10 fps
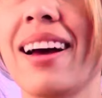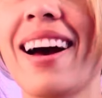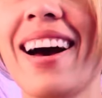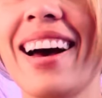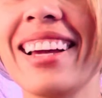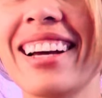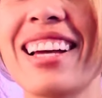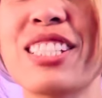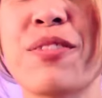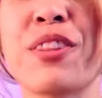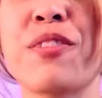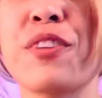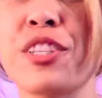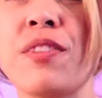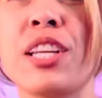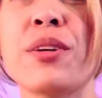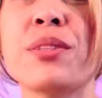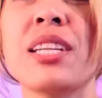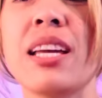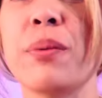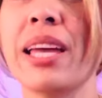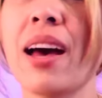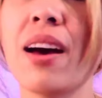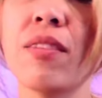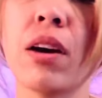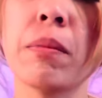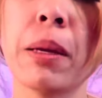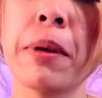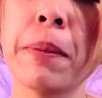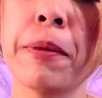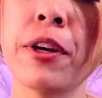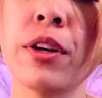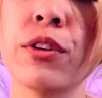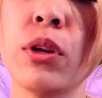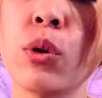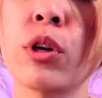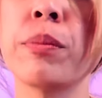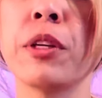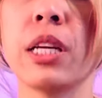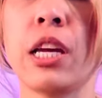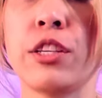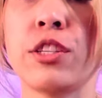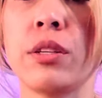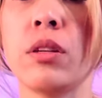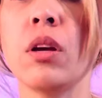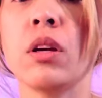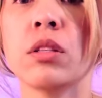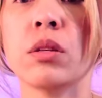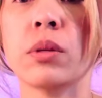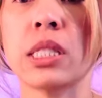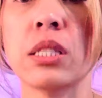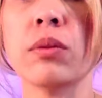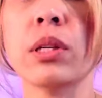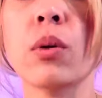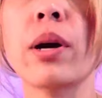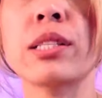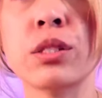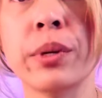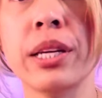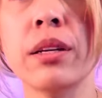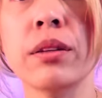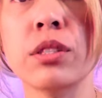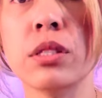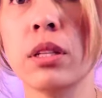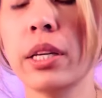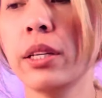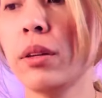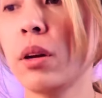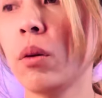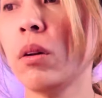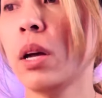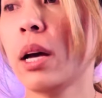Hi guys, for the first video today we have on my paper here, no communication. So it's still request week, just to let you know.